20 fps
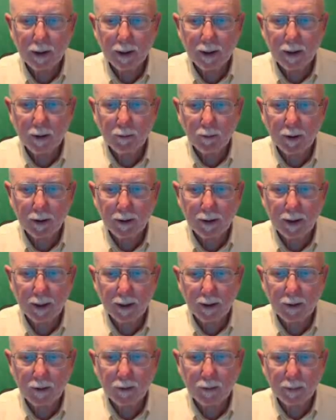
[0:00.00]
and I write
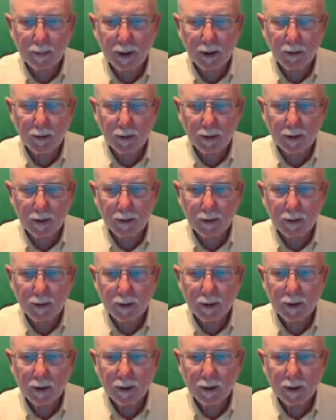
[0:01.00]
that as parallel
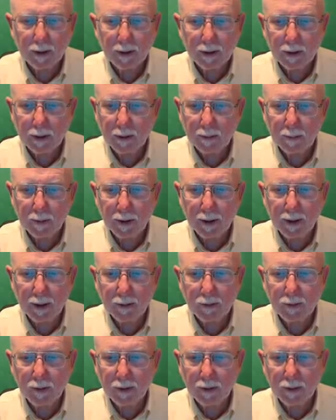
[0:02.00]

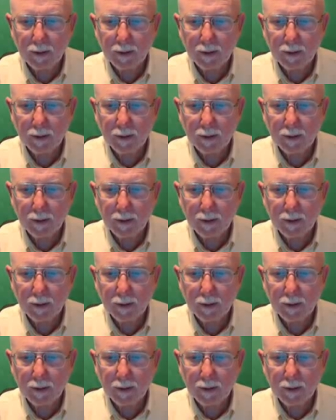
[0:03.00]
implies